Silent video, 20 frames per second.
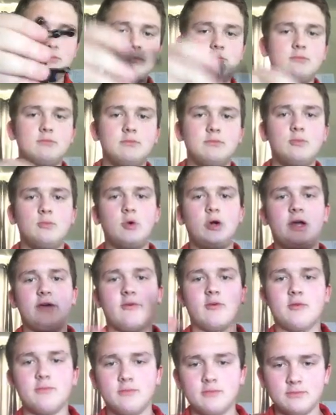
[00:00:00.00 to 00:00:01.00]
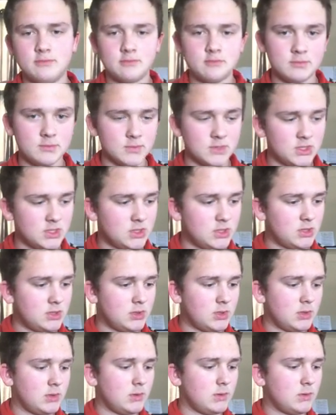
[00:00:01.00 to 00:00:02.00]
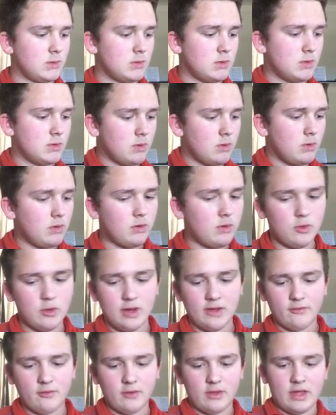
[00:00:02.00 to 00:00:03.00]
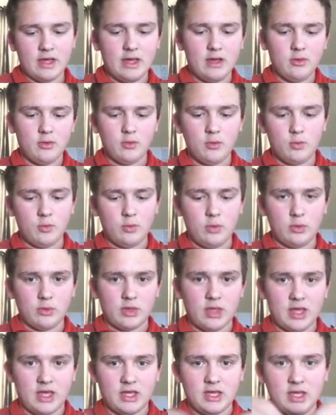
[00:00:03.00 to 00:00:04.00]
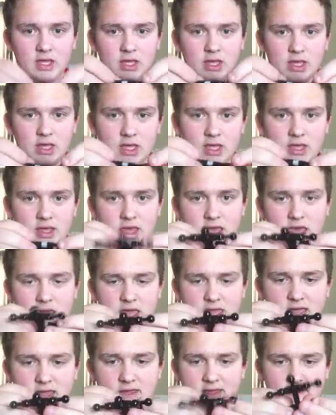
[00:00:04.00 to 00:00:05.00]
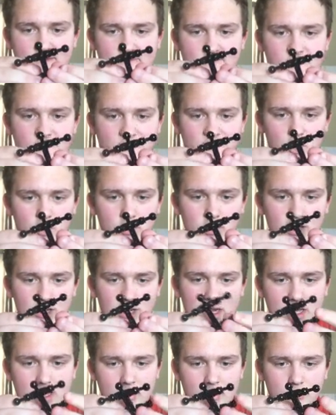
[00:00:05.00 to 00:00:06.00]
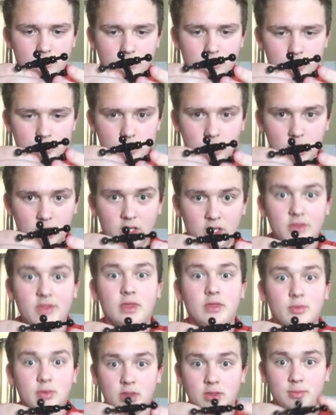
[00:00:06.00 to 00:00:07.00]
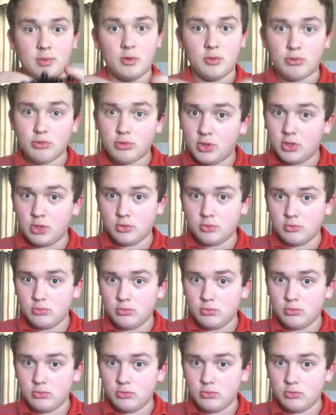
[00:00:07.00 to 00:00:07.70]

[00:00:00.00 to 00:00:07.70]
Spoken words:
Whatever. So then after that, we'll take it, fold it down, because that's what it's supposed to do.